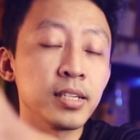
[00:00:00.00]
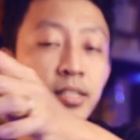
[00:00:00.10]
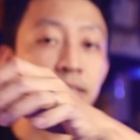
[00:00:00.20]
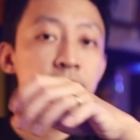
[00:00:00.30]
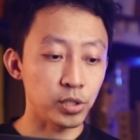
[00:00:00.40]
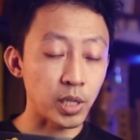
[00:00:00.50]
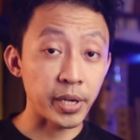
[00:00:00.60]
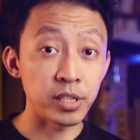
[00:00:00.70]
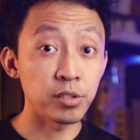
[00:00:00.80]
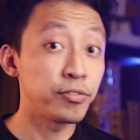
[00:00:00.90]
the solar
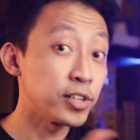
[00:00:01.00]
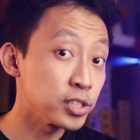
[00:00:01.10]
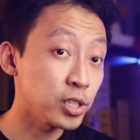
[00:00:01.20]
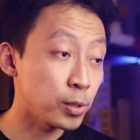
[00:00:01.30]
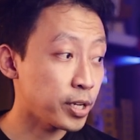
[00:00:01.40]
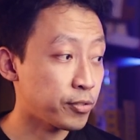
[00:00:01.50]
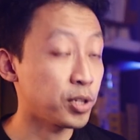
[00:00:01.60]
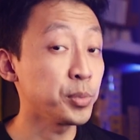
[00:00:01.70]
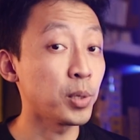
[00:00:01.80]
panel further away from